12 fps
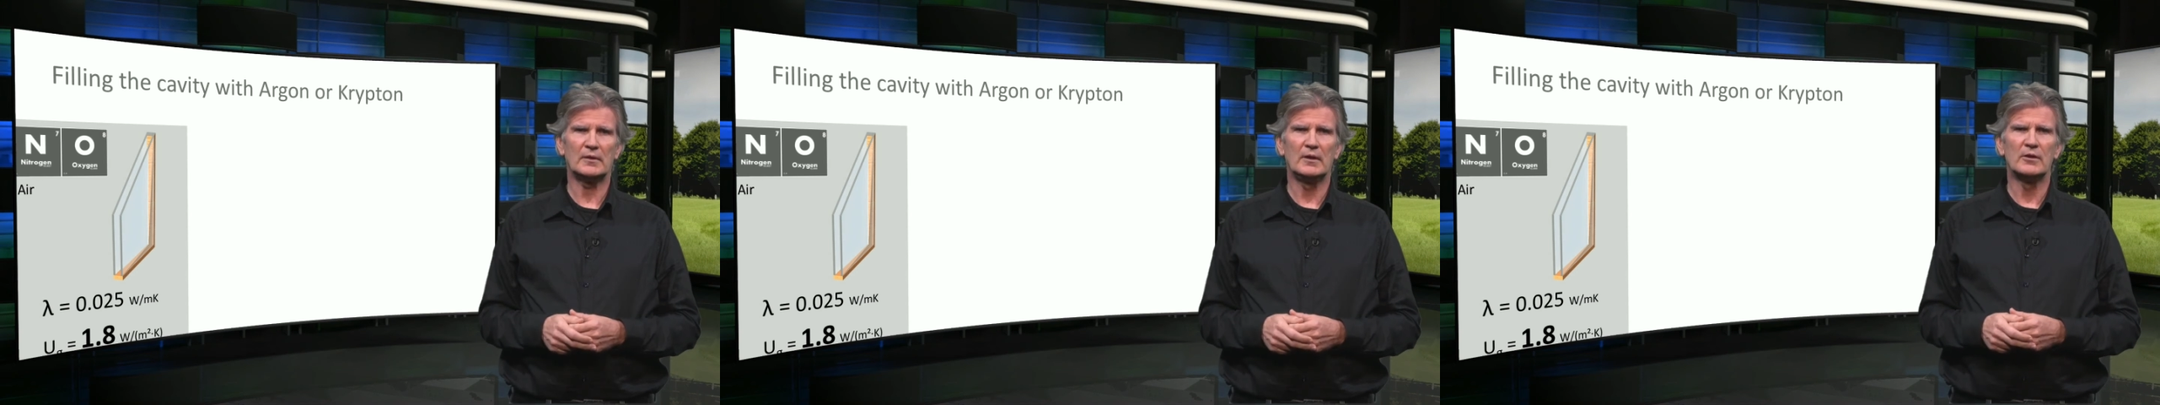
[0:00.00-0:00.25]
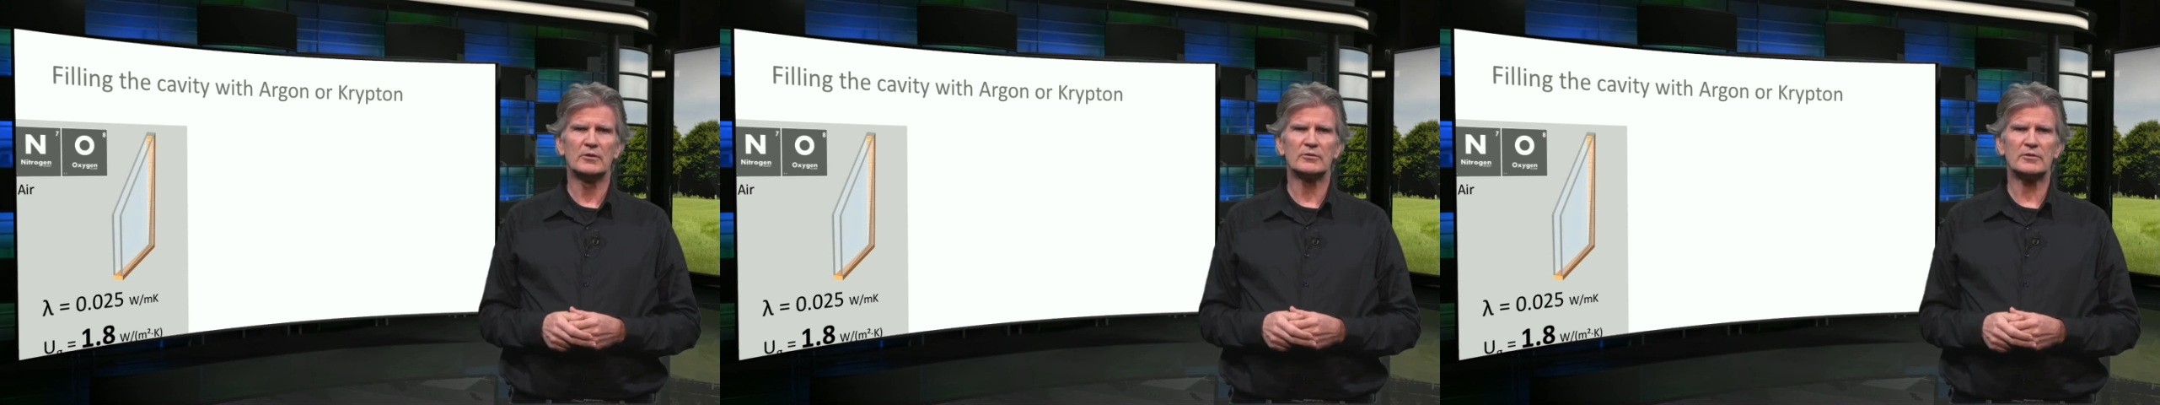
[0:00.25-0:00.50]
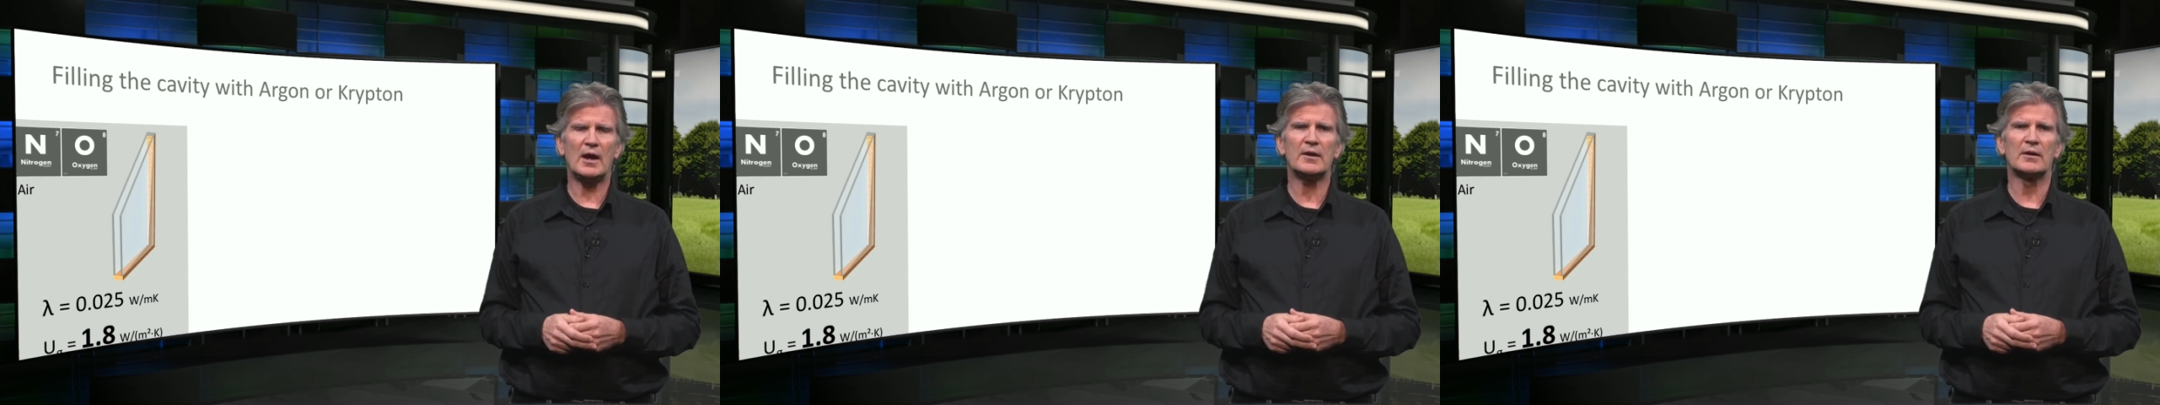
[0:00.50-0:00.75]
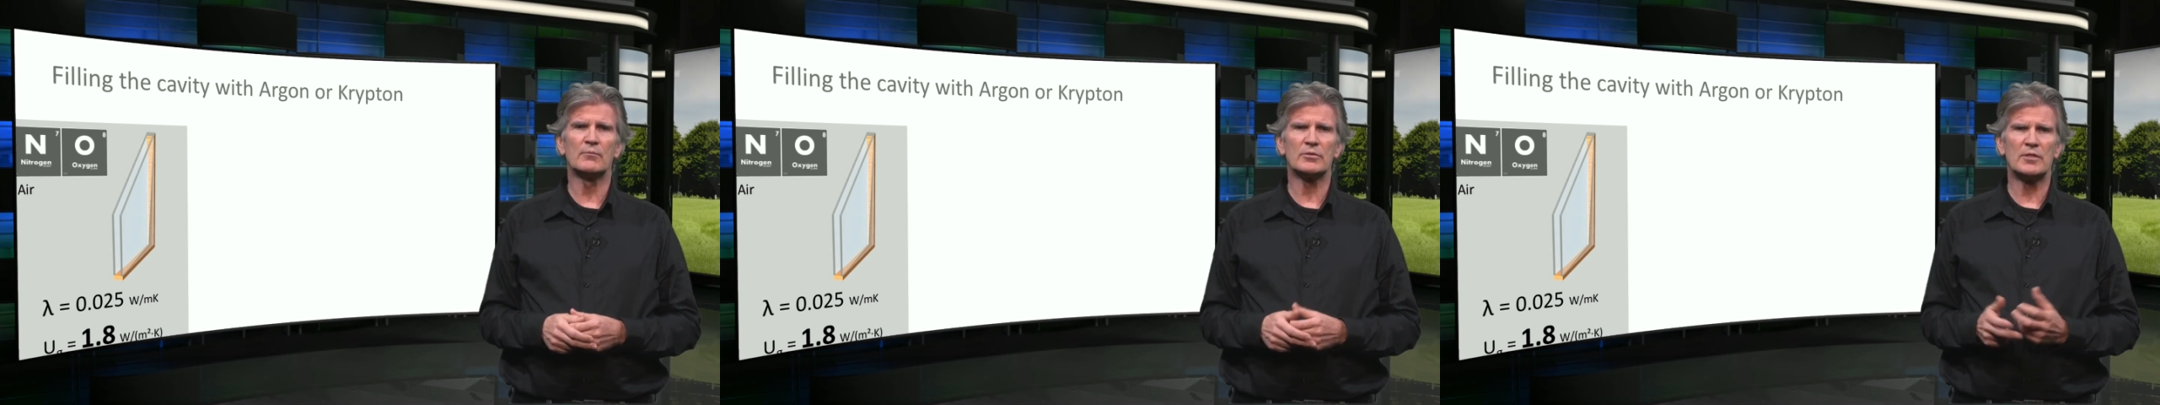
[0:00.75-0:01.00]

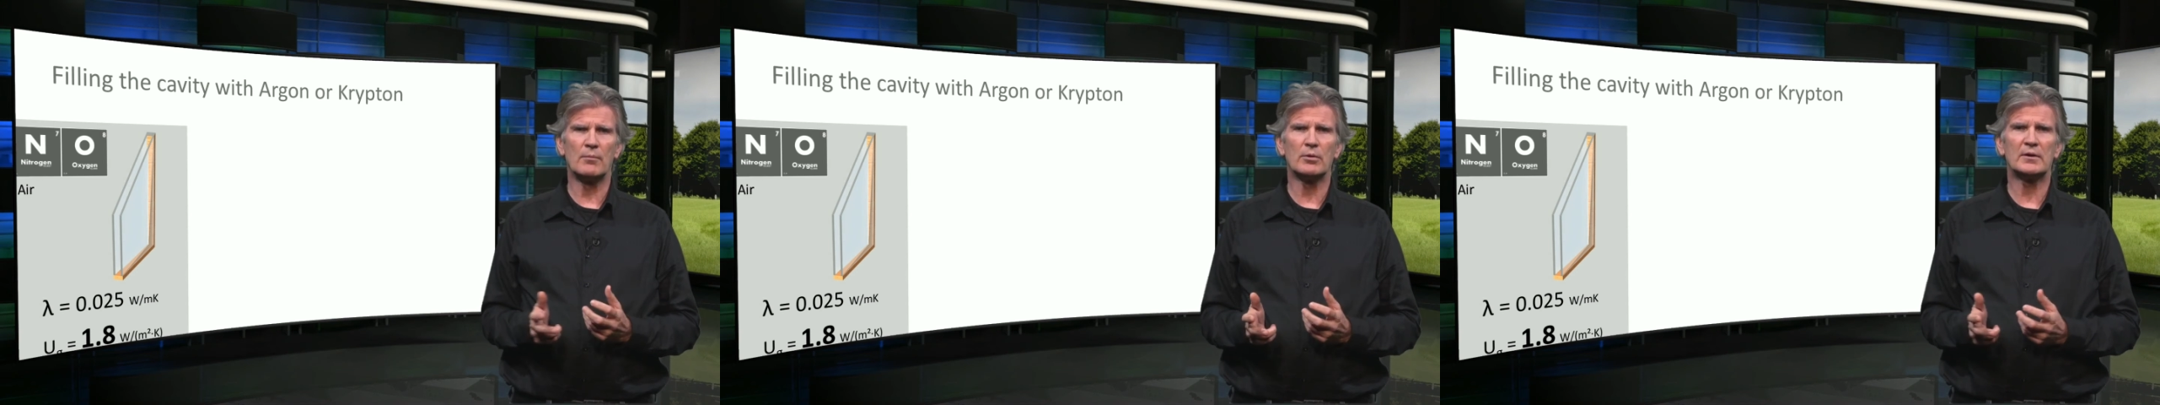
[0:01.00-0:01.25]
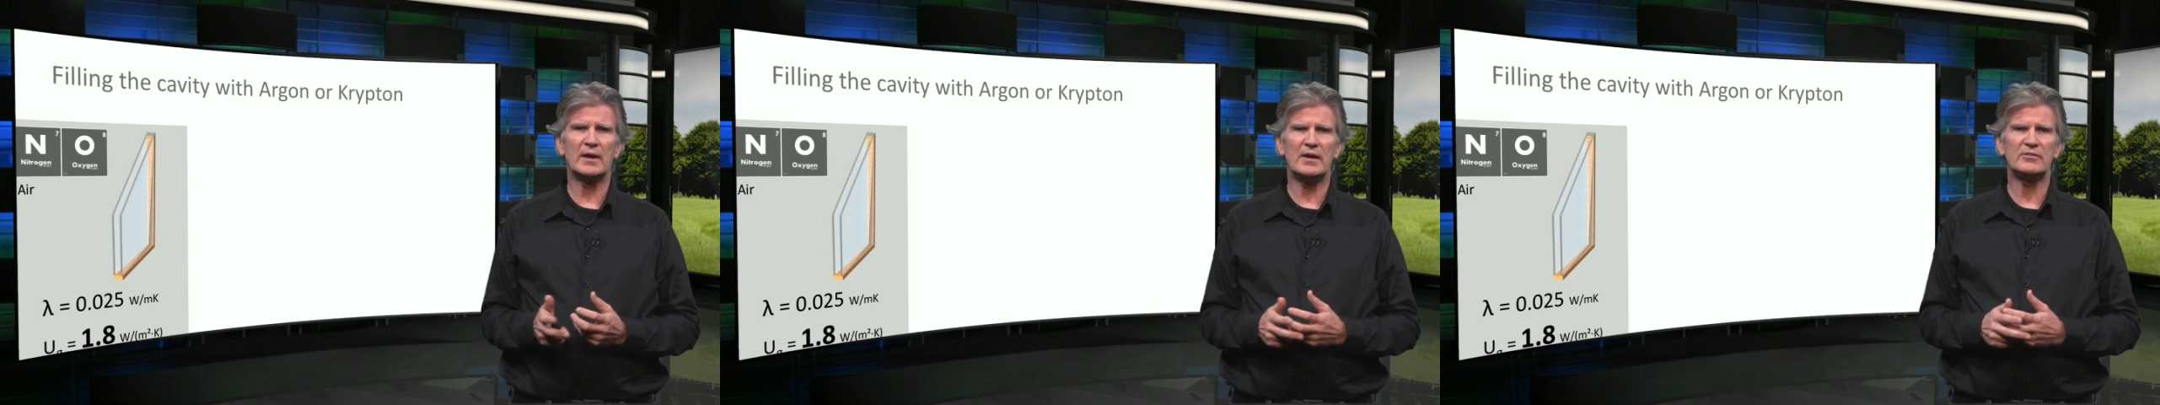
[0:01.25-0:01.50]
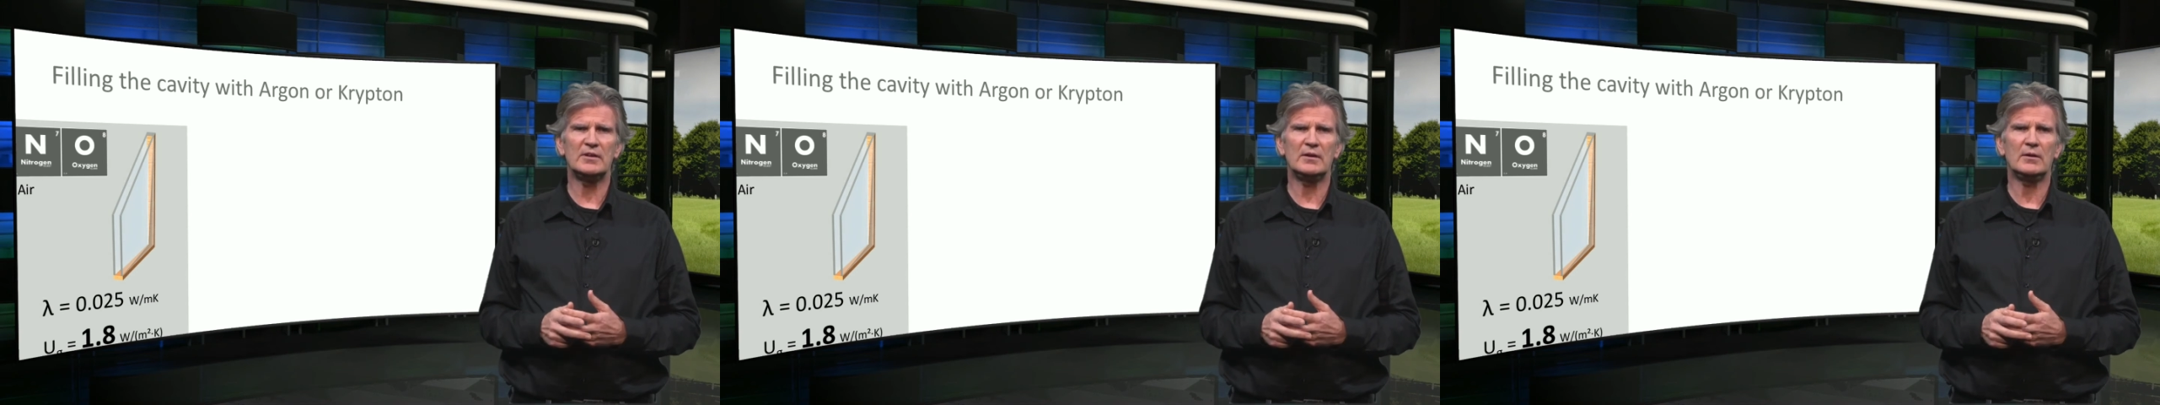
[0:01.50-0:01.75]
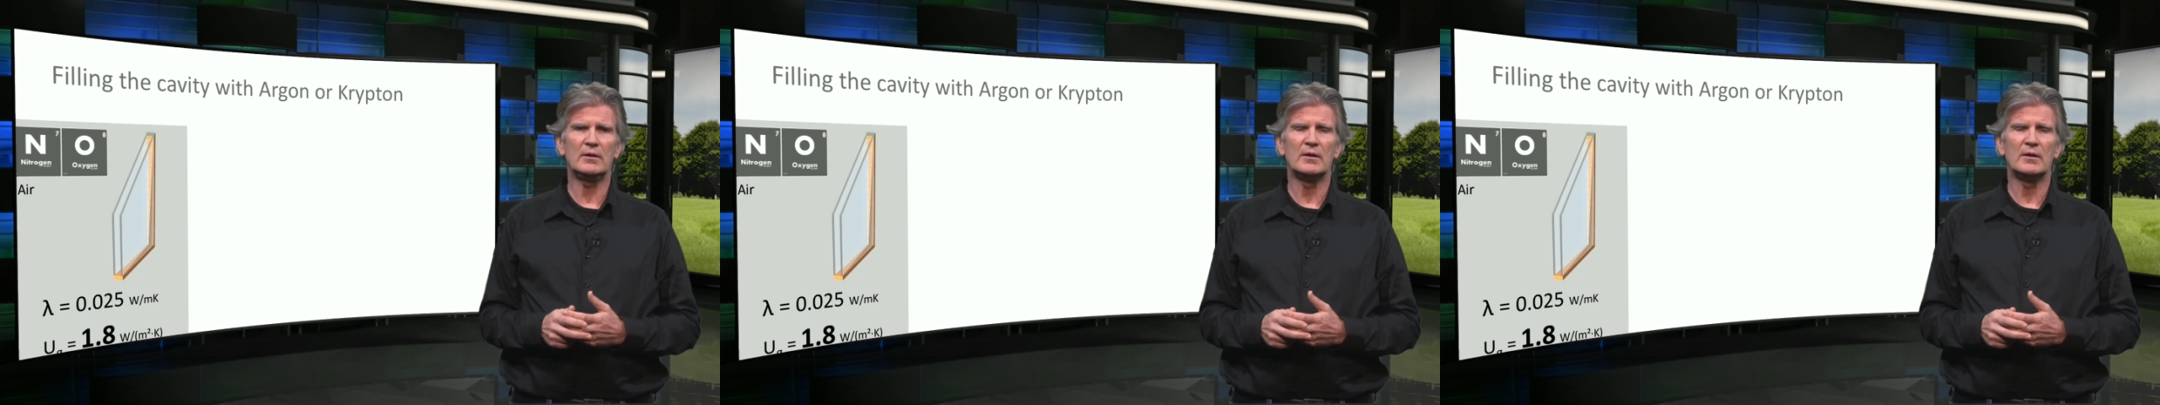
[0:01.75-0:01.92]
Starting with double glazing,